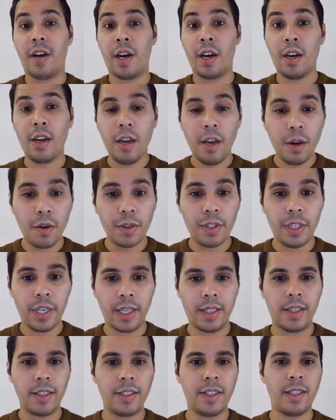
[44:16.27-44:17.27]
a huge
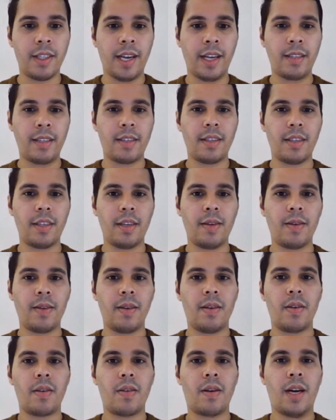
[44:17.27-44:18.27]
energy density,
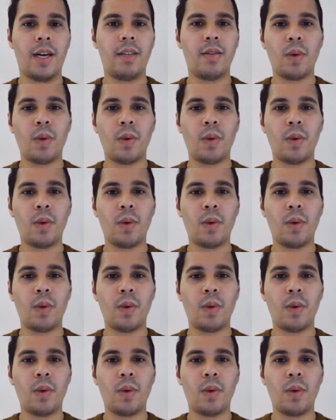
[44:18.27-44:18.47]
right?